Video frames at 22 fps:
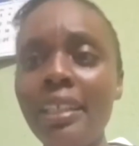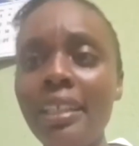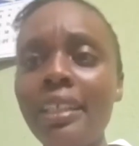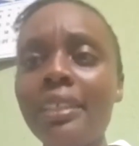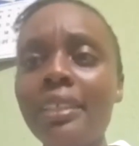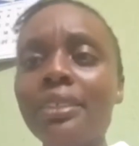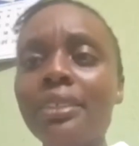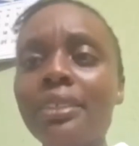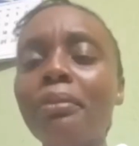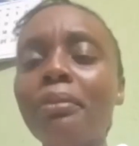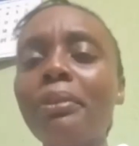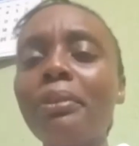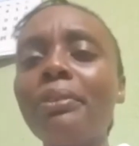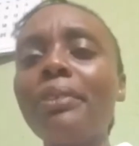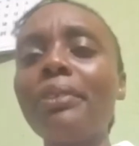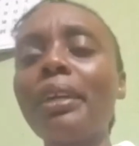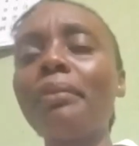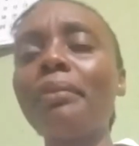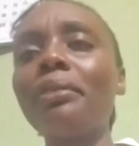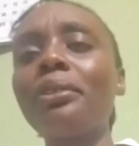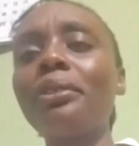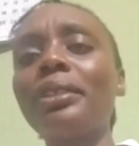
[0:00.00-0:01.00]
Some of
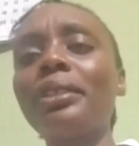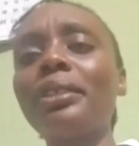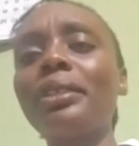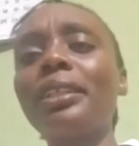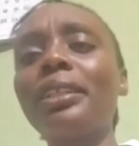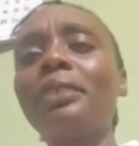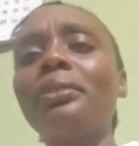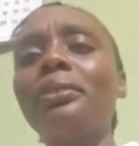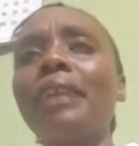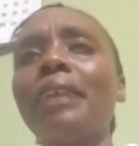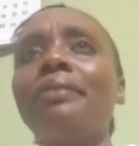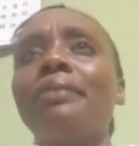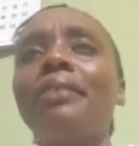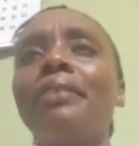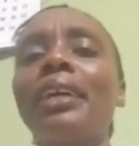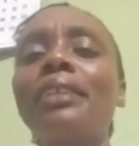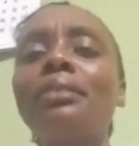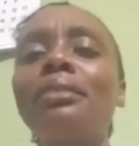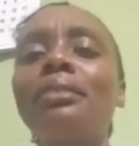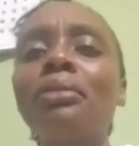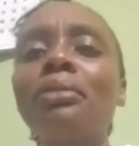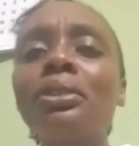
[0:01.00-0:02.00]
them could
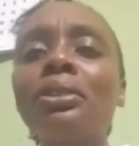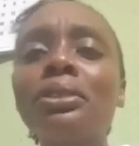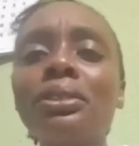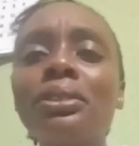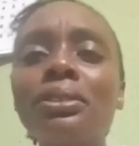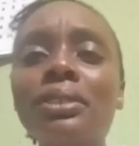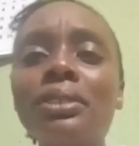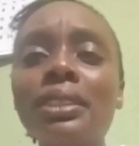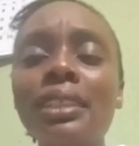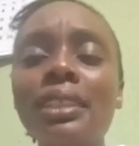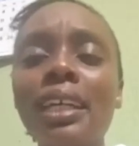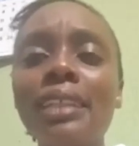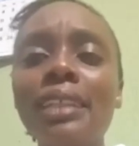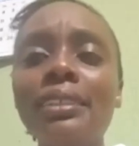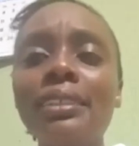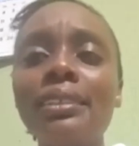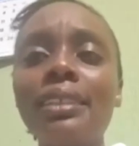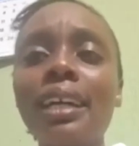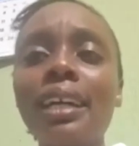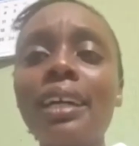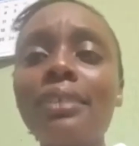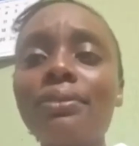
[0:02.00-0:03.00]
affect muscles that
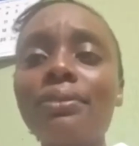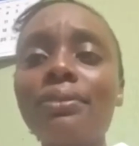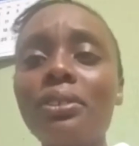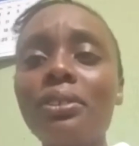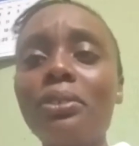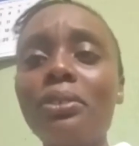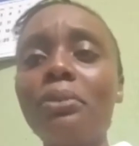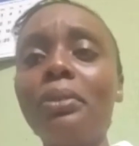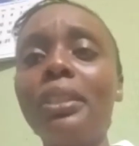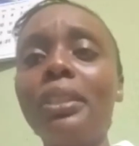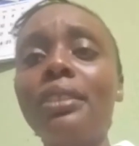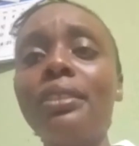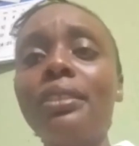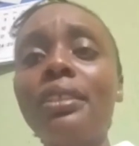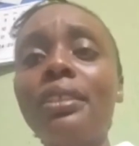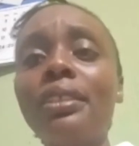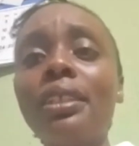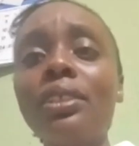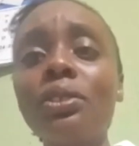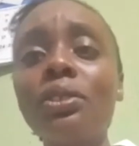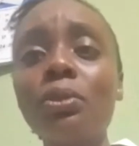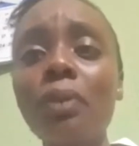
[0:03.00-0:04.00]
have to do with
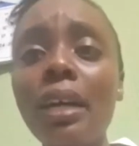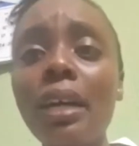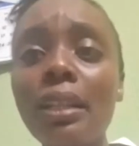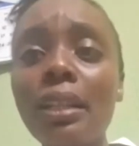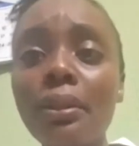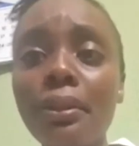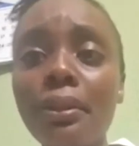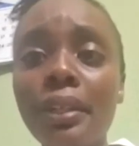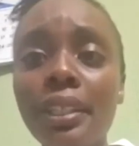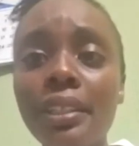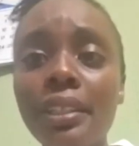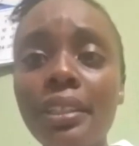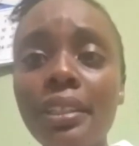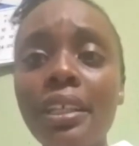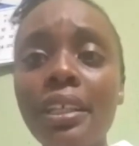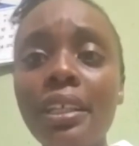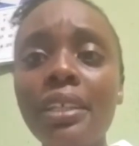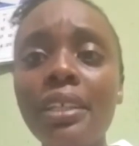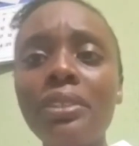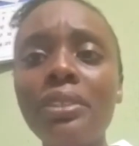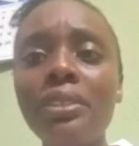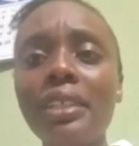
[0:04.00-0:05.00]
swallowing.
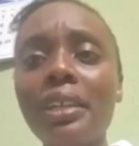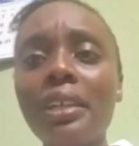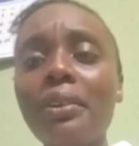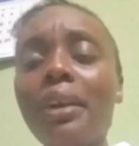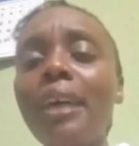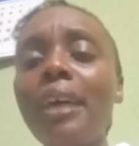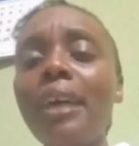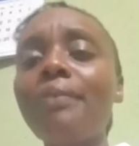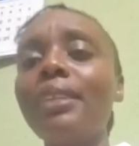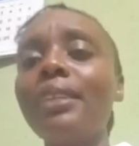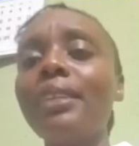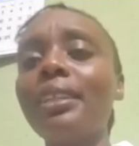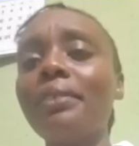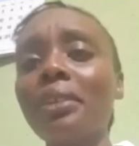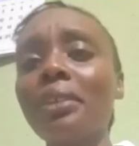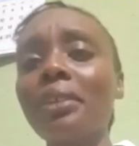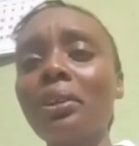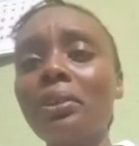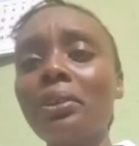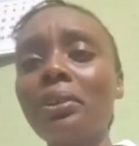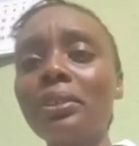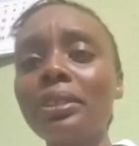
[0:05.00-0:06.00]
So they could have
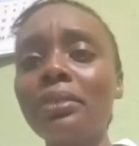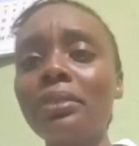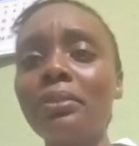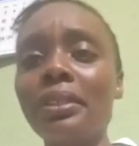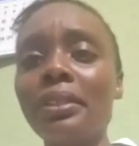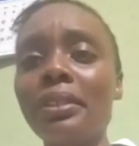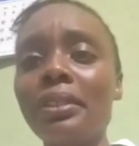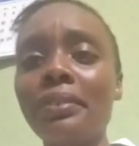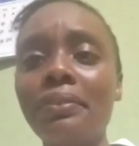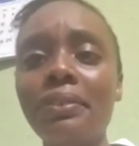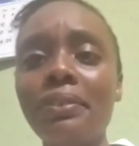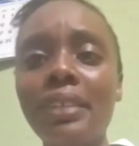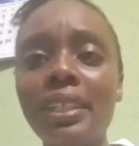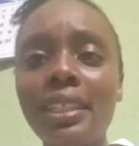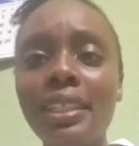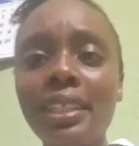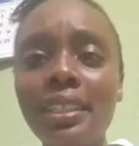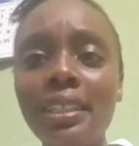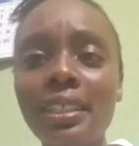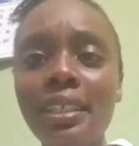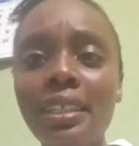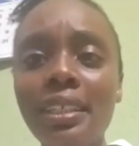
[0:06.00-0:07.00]
difficulty with
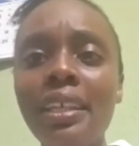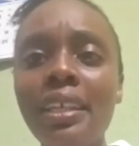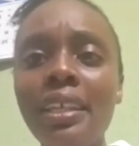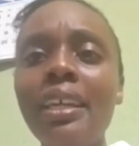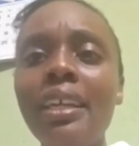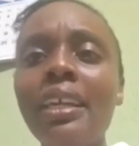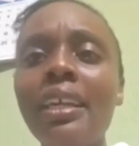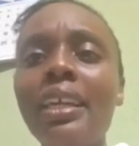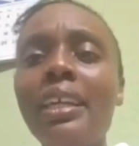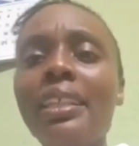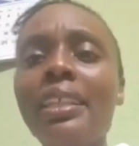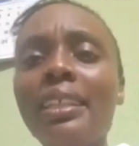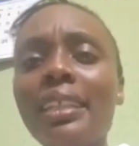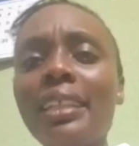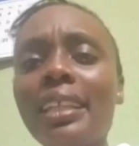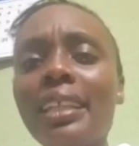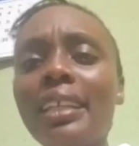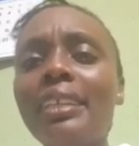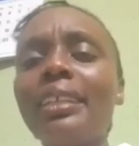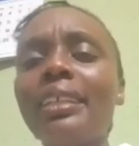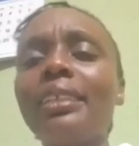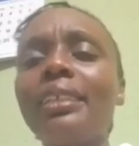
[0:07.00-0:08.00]
feeding. In
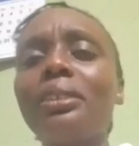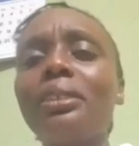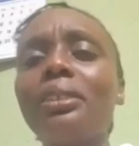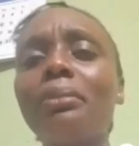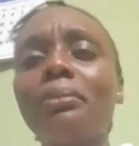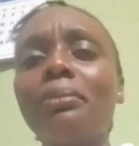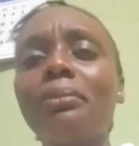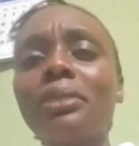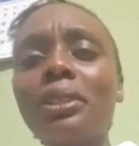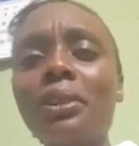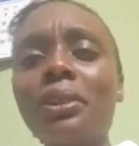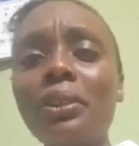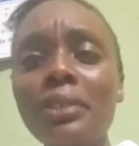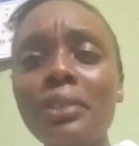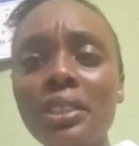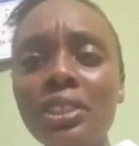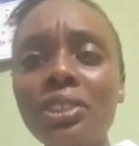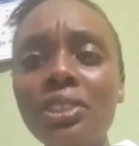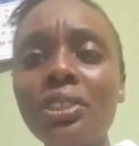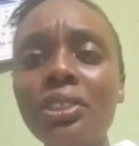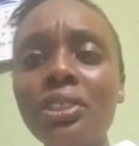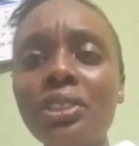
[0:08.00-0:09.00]
some
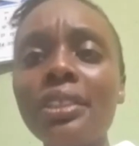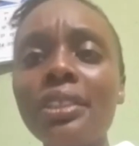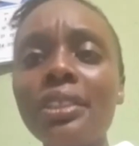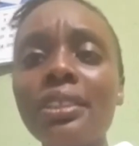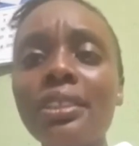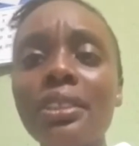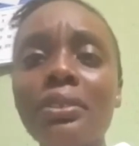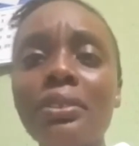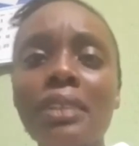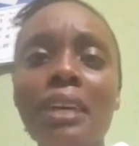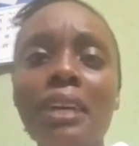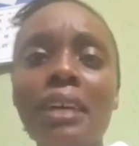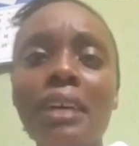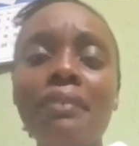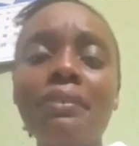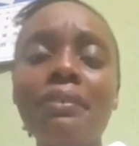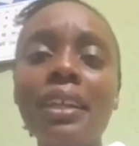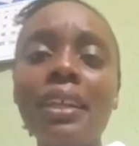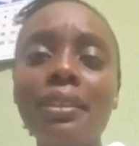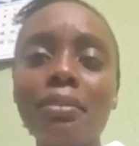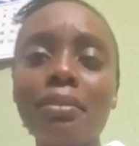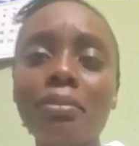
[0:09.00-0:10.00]
conditions, it could
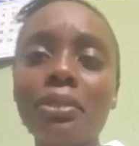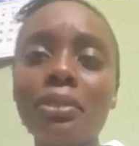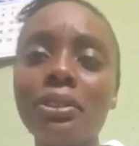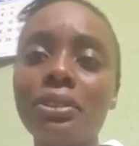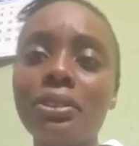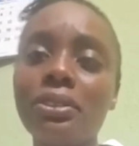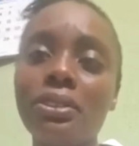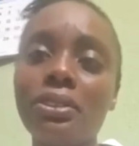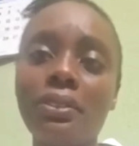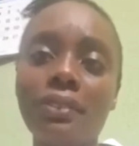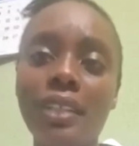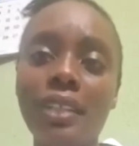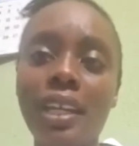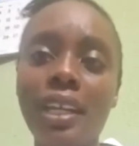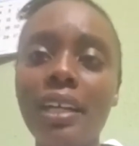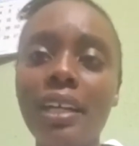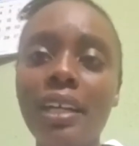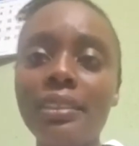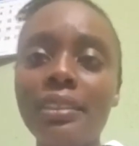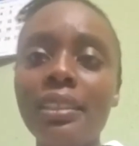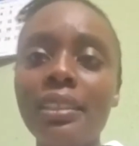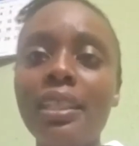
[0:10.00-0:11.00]
affect the muscles of the heart.